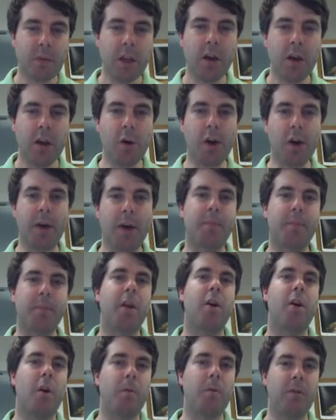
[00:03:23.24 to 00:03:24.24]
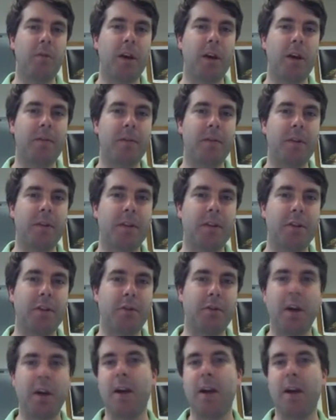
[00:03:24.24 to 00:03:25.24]
Okay, hopefully I've convinced you.
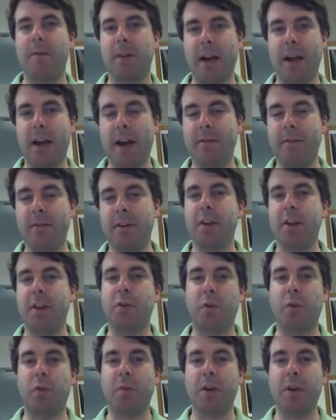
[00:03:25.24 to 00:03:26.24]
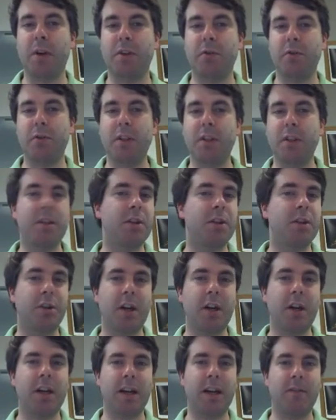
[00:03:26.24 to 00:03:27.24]
If I haven't and you're one of my students, you're
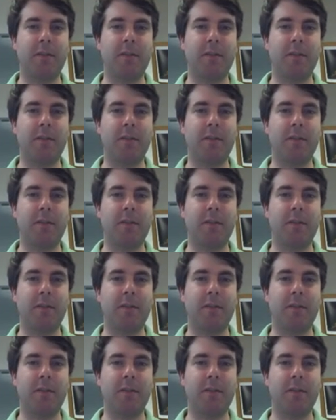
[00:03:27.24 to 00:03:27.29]
not going to